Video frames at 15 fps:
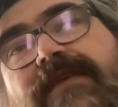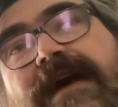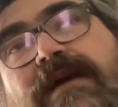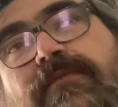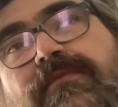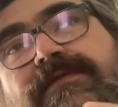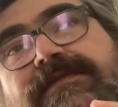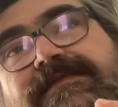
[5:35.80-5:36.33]

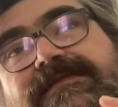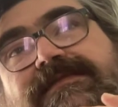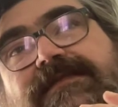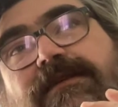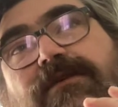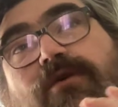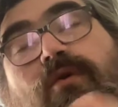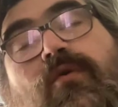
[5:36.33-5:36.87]
that was
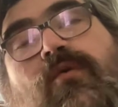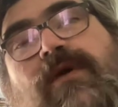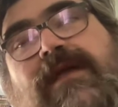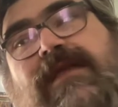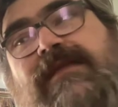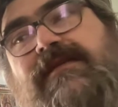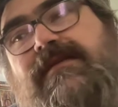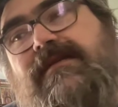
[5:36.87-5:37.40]

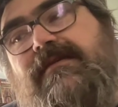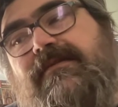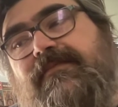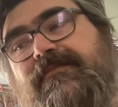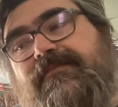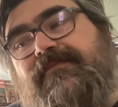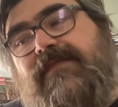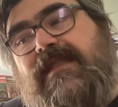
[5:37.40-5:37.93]
coined,
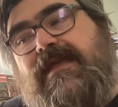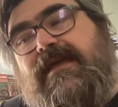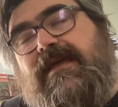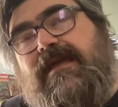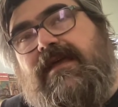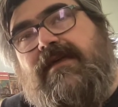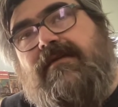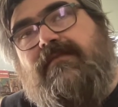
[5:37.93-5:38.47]

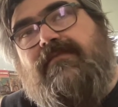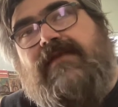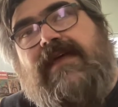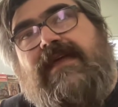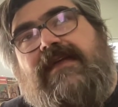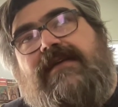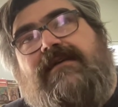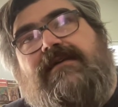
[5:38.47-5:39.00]

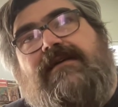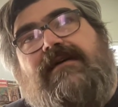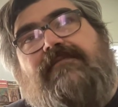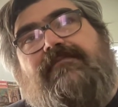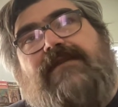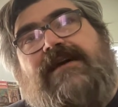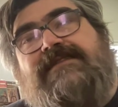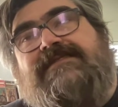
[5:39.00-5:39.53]
like
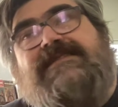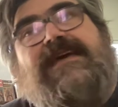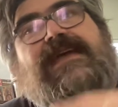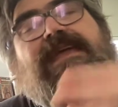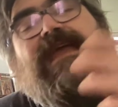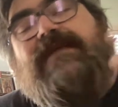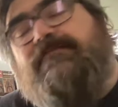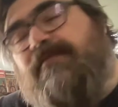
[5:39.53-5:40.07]
a
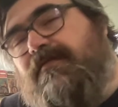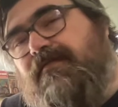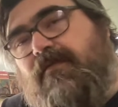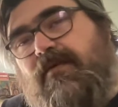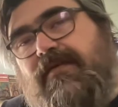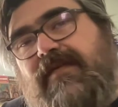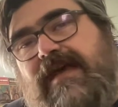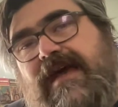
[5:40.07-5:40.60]
decade
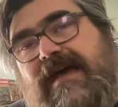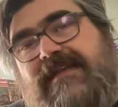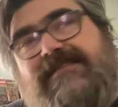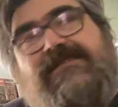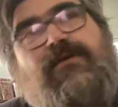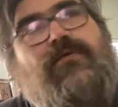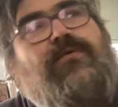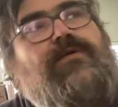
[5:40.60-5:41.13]
before
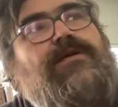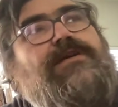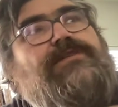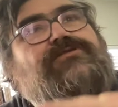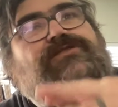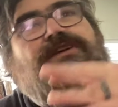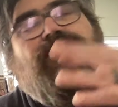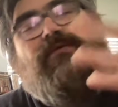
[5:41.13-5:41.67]
that or a
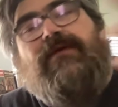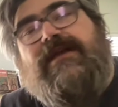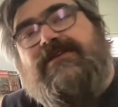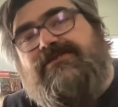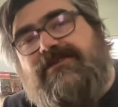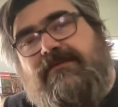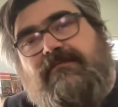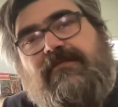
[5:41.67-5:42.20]

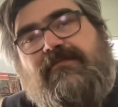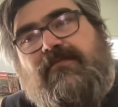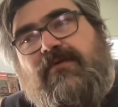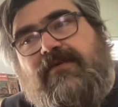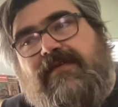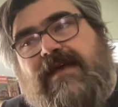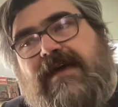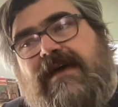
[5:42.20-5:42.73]
generation
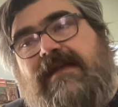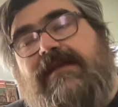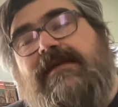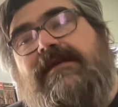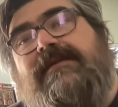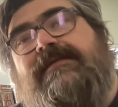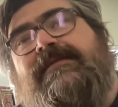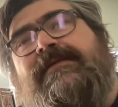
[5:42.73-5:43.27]
before that,
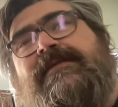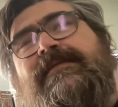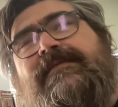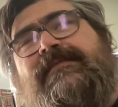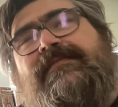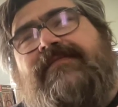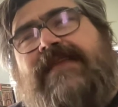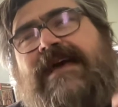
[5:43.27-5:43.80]

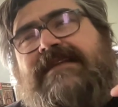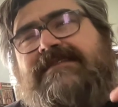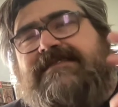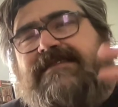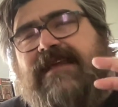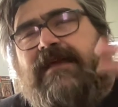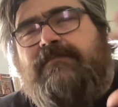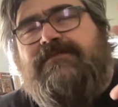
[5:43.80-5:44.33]
that
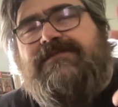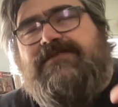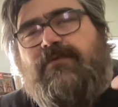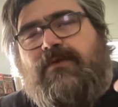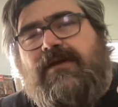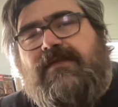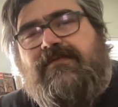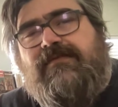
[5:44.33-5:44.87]
same
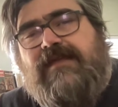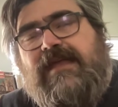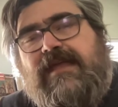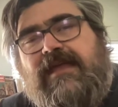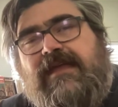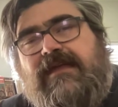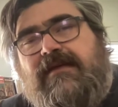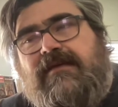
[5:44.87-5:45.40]
sort of
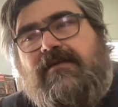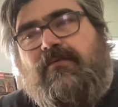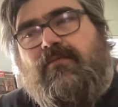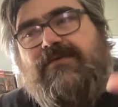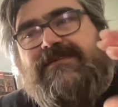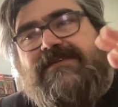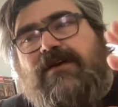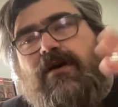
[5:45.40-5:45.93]
thing
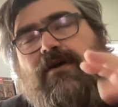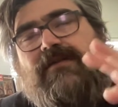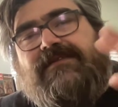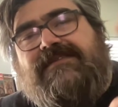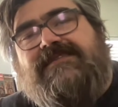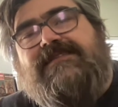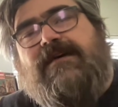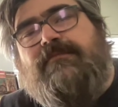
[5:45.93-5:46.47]
was
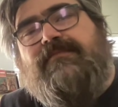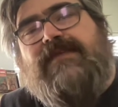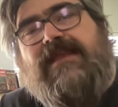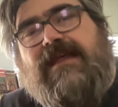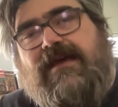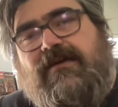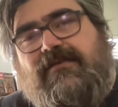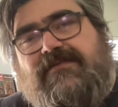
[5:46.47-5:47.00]
called something
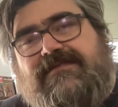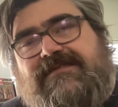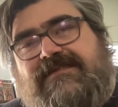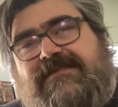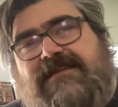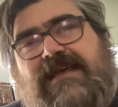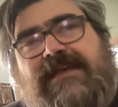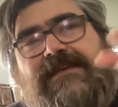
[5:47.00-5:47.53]

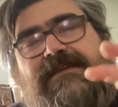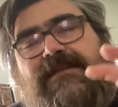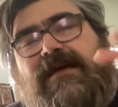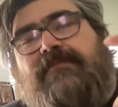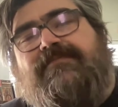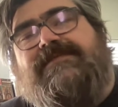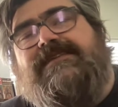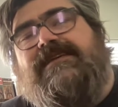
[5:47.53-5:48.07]
else and
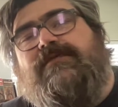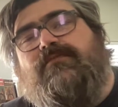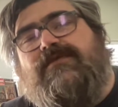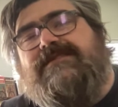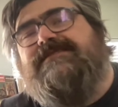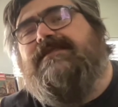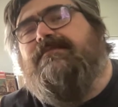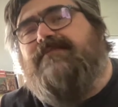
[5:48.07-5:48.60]
lumped in with
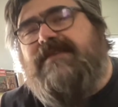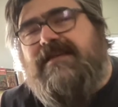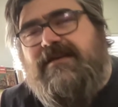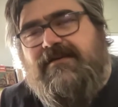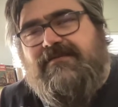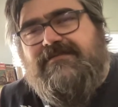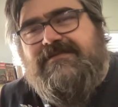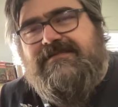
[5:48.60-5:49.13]
something
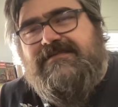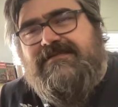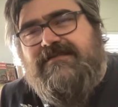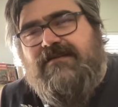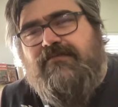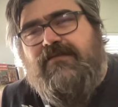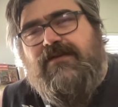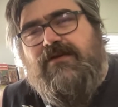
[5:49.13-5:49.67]
else,
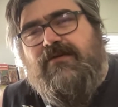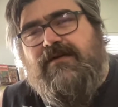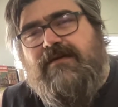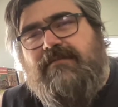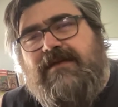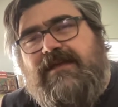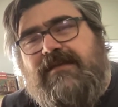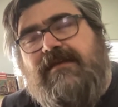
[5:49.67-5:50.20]
if you know what I
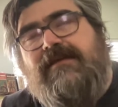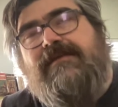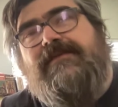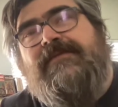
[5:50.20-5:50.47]
mean.